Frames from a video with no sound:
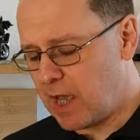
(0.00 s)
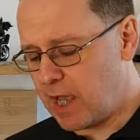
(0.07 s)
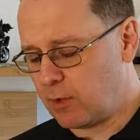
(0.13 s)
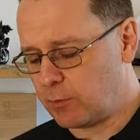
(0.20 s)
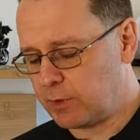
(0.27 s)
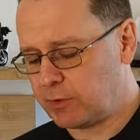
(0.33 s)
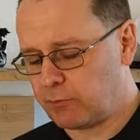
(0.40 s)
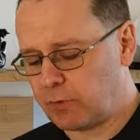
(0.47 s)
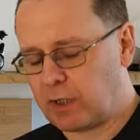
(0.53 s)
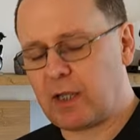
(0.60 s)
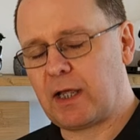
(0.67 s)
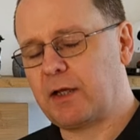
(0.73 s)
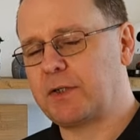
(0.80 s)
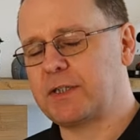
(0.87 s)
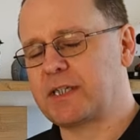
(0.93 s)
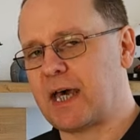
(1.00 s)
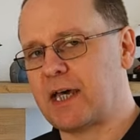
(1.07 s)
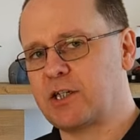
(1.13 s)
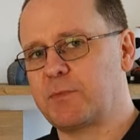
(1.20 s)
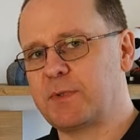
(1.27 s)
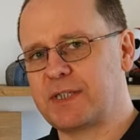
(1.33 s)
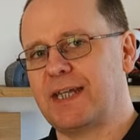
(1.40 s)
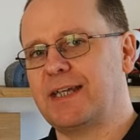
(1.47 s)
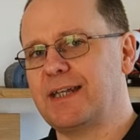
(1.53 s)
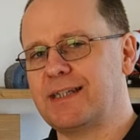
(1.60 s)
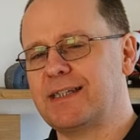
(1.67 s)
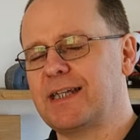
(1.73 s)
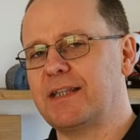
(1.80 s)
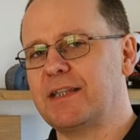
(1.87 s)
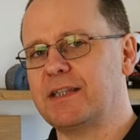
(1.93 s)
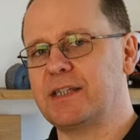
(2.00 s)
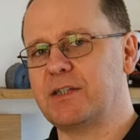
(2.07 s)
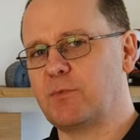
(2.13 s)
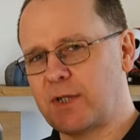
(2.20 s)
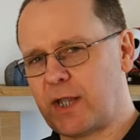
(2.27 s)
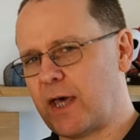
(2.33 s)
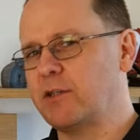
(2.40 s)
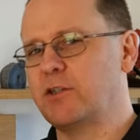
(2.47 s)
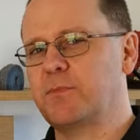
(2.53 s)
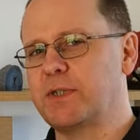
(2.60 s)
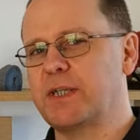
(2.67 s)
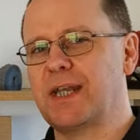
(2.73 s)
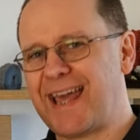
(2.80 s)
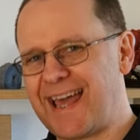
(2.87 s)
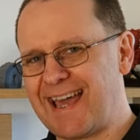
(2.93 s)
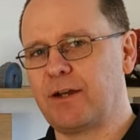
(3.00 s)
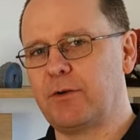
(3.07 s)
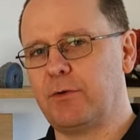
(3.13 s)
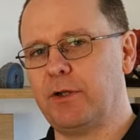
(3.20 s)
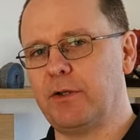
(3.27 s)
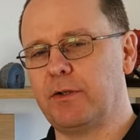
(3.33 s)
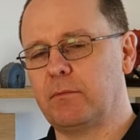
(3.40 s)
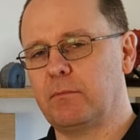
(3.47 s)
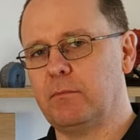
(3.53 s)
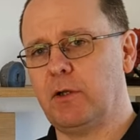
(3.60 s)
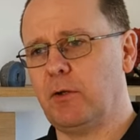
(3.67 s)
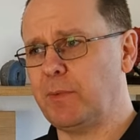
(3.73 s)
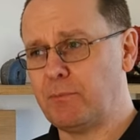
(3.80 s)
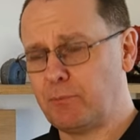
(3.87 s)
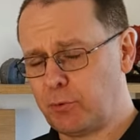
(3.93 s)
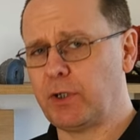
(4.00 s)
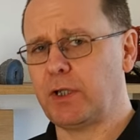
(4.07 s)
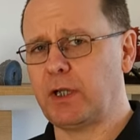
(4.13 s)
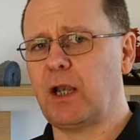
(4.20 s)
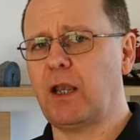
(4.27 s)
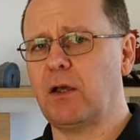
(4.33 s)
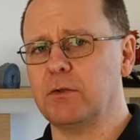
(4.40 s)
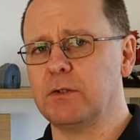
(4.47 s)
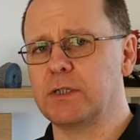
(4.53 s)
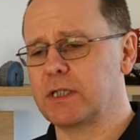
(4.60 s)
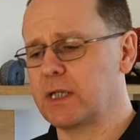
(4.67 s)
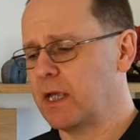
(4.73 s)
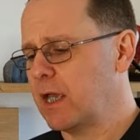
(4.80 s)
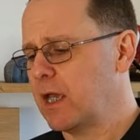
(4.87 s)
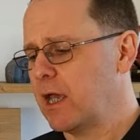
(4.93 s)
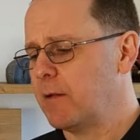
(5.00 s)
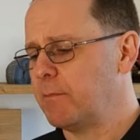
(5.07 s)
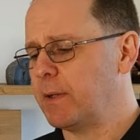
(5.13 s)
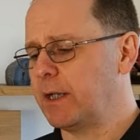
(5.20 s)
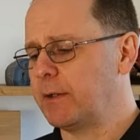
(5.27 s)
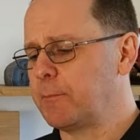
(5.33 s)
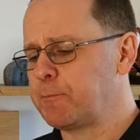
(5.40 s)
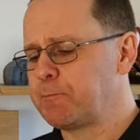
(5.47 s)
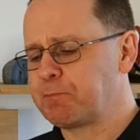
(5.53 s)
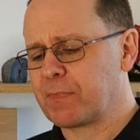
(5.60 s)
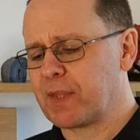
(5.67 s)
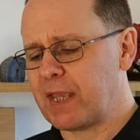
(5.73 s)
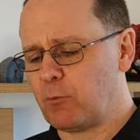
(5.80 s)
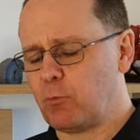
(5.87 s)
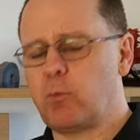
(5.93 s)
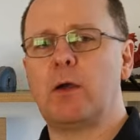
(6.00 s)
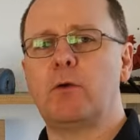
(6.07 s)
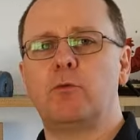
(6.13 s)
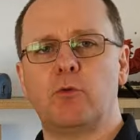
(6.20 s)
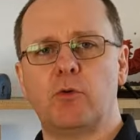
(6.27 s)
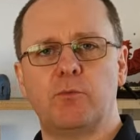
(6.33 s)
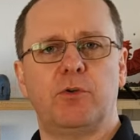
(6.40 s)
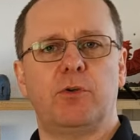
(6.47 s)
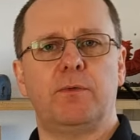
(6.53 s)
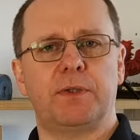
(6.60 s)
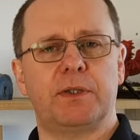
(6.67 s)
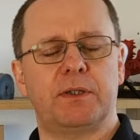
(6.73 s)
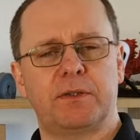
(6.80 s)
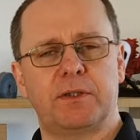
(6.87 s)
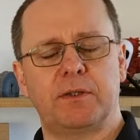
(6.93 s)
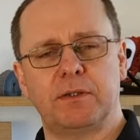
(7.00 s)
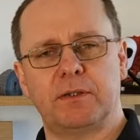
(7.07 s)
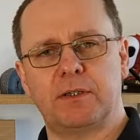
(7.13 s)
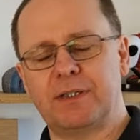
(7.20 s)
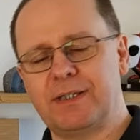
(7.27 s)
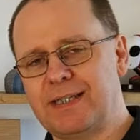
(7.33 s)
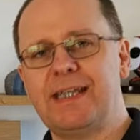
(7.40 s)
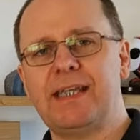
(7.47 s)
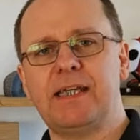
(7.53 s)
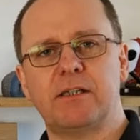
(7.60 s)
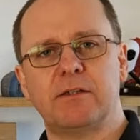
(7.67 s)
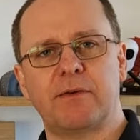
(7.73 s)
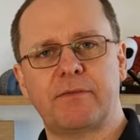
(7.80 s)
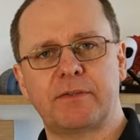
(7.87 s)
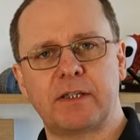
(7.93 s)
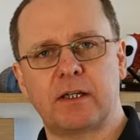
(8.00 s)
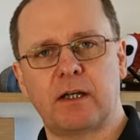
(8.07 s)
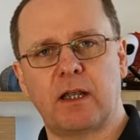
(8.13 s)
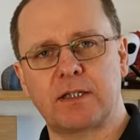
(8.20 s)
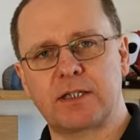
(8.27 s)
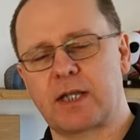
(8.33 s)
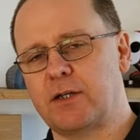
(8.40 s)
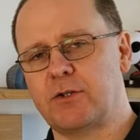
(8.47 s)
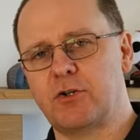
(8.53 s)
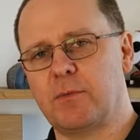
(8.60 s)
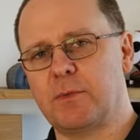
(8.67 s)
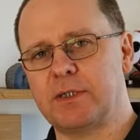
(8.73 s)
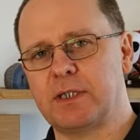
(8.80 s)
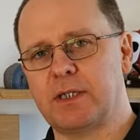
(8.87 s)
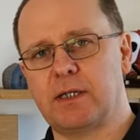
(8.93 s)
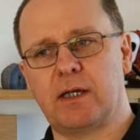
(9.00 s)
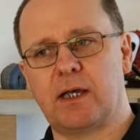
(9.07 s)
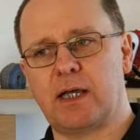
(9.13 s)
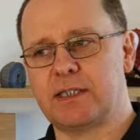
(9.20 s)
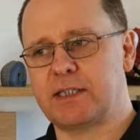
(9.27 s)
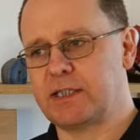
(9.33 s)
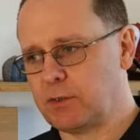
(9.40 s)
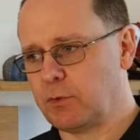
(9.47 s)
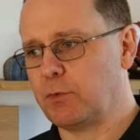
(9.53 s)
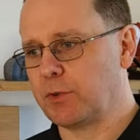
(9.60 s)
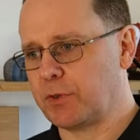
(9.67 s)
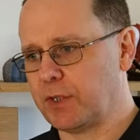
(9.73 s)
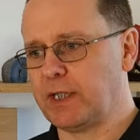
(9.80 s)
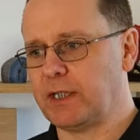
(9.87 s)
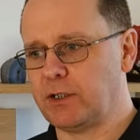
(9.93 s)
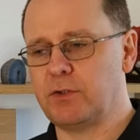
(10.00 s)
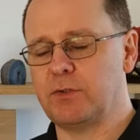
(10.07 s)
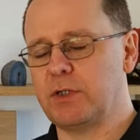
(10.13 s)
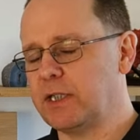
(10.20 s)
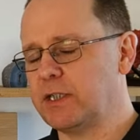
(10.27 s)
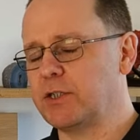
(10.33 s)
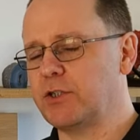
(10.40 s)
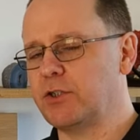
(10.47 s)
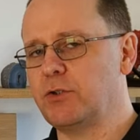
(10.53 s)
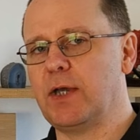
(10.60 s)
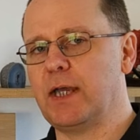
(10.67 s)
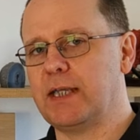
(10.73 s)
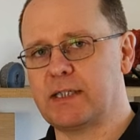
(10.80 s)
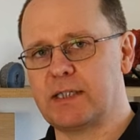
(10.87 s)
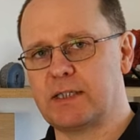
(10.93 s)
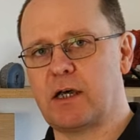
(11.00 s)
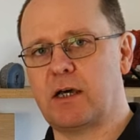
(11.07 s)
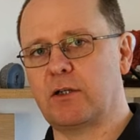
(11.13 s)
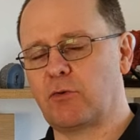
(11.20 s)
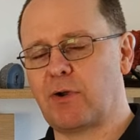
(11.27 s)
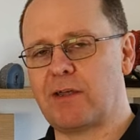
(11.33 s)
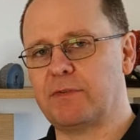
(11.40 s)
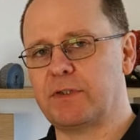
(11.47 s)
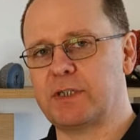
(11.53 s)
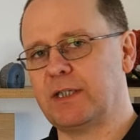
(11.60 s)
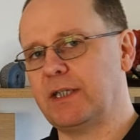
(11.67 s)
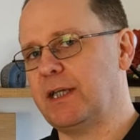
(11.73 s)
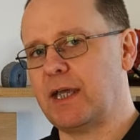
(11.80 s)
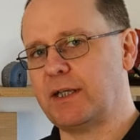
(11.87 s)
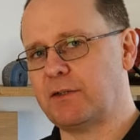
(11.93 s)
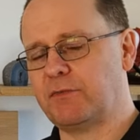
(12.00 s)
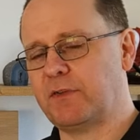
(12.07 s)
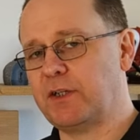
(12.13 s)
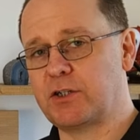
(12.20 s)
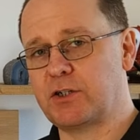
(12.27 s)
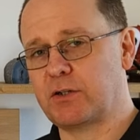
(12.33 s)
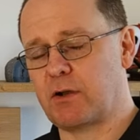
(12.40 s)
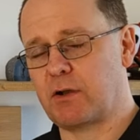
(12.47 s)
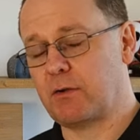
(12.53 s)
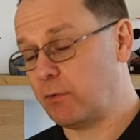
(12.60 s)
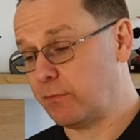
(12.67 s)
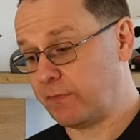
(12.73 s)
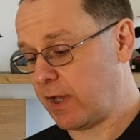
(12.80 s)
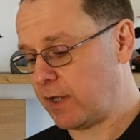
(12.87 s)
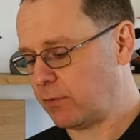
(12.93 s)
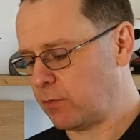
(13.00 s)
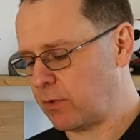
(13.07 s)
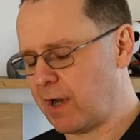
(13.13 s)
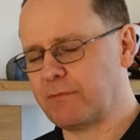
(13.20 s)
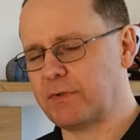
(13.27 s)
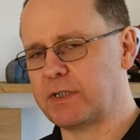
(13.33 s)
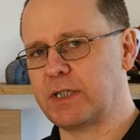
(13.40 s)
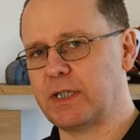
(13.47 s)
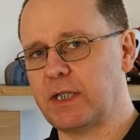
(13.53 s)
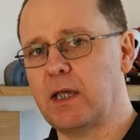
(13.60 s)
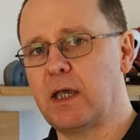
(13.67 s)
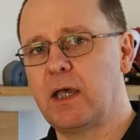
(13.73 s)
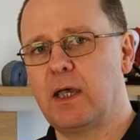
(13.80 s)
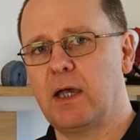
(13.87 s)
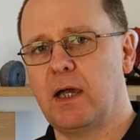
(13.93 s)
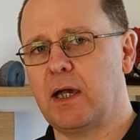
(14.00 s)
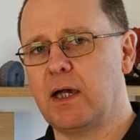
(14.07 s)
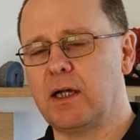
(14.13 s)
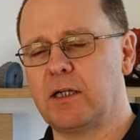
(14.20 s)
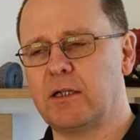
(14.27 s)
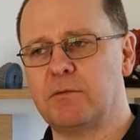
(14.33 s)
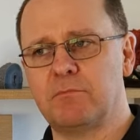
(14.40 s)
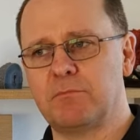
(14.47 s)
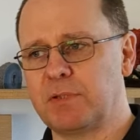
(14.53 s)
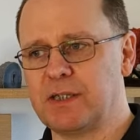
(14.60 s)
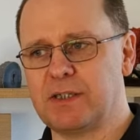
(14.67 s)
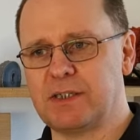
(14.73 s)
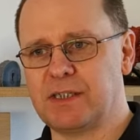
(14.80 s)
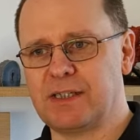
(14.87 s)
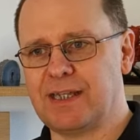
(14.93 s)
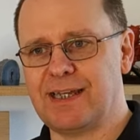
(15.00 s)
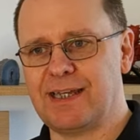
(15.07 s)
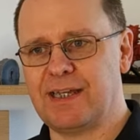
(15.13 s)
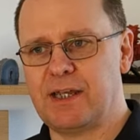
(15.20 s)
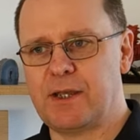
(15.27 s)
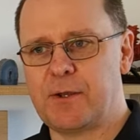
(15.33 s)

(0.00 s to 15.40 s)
I wouldn't rely on this 100% and say this is 100% accurate. It'll be pretty close, but it won't remove the, the, the, need of having a glass hydrometer. I still think you need to do a start gravity and a finish gra or final gravity um, because eh,